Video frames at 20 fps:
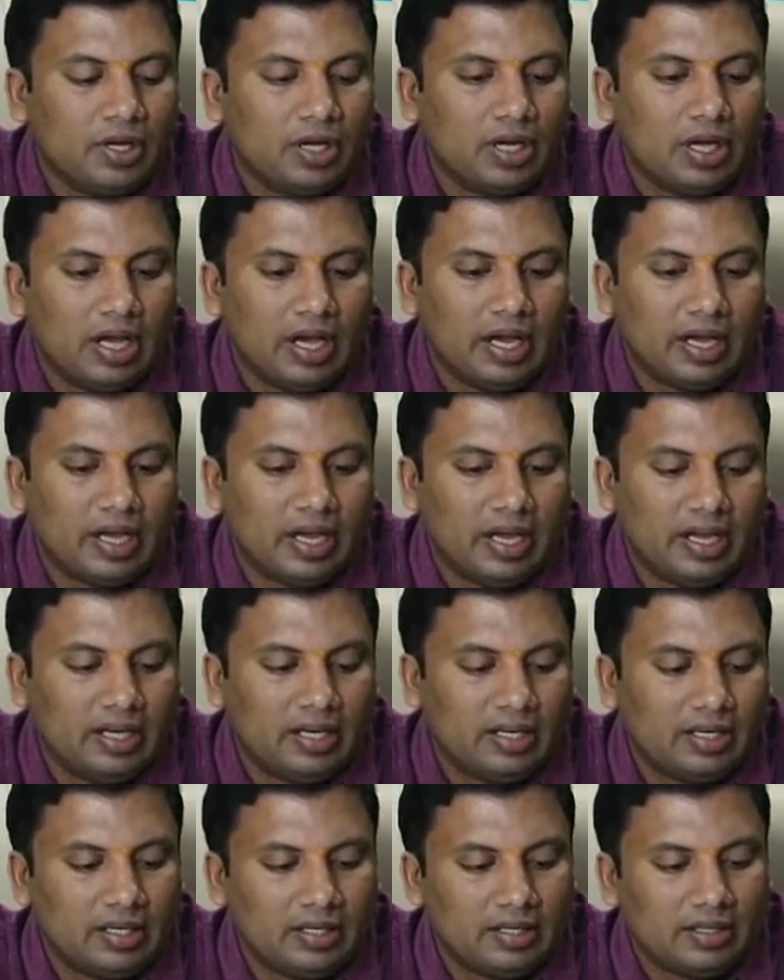
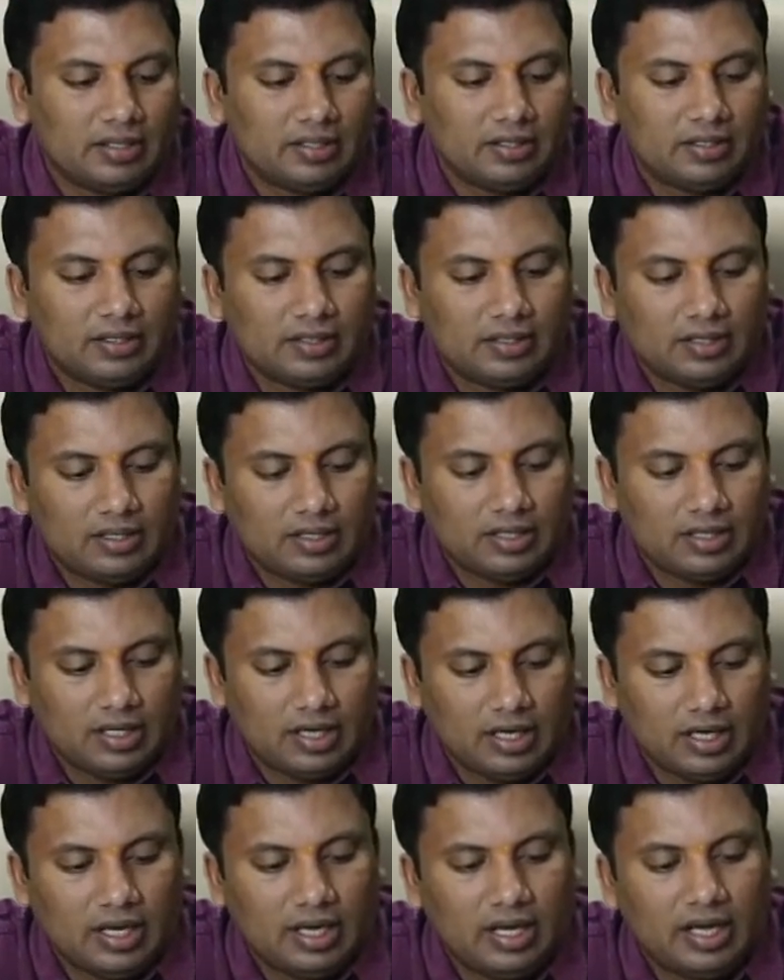Again,
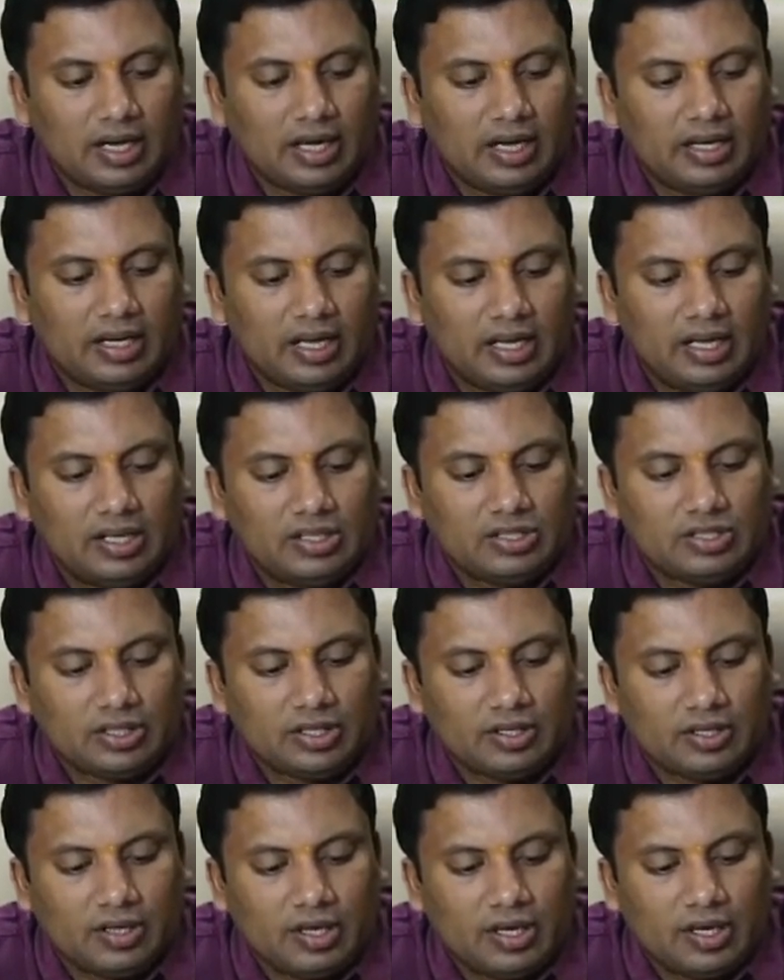here it is
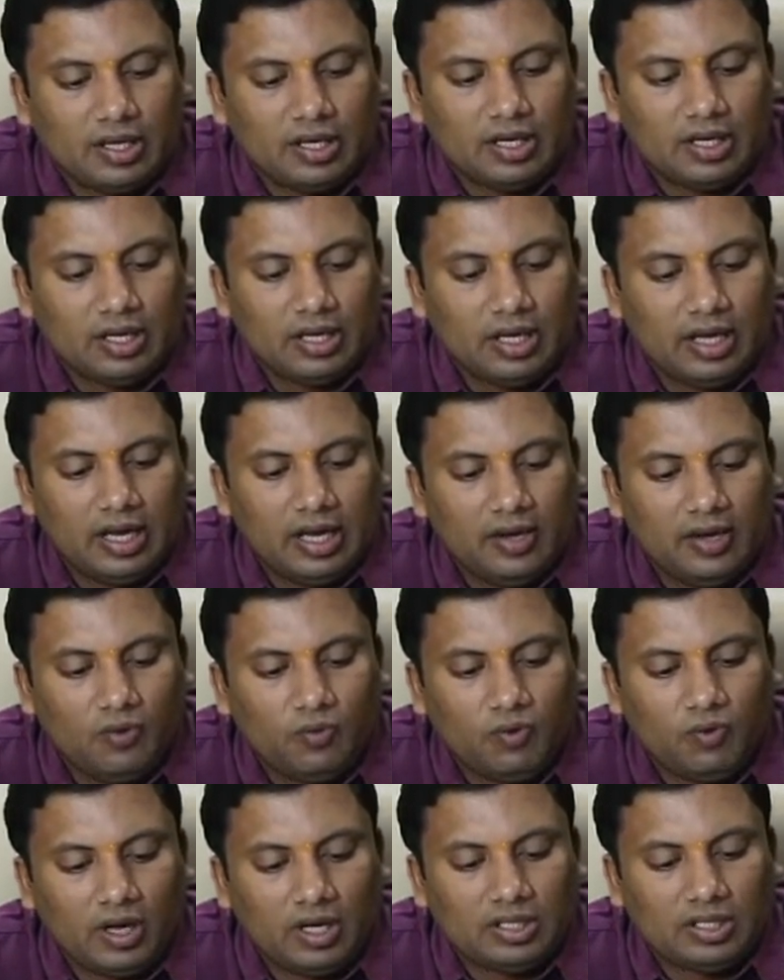
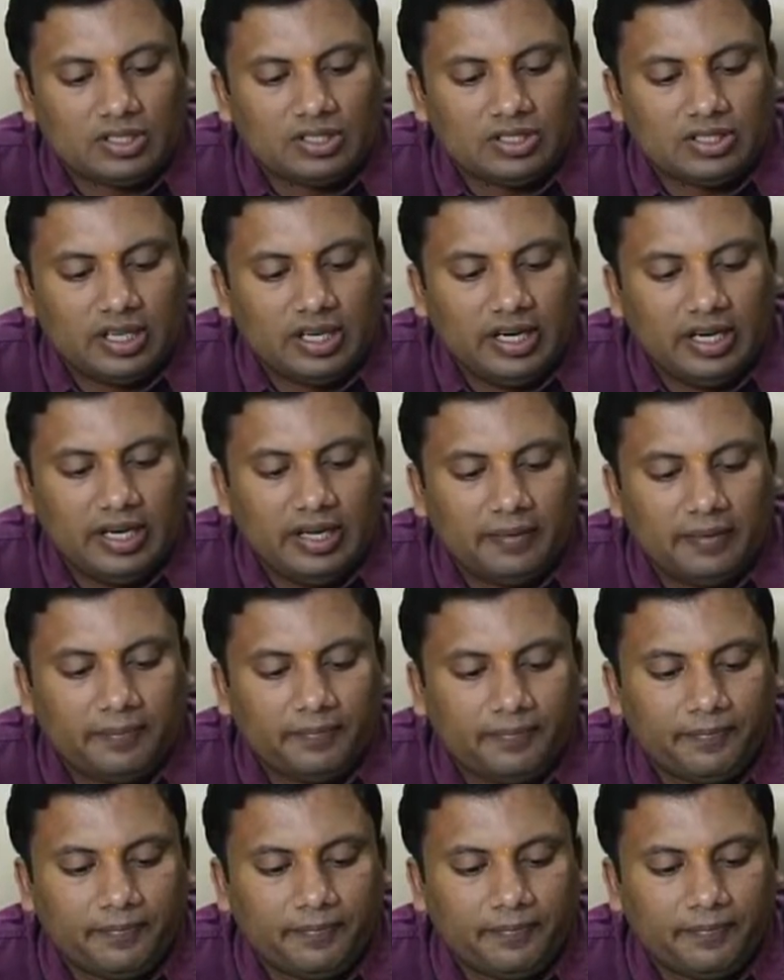A1CD.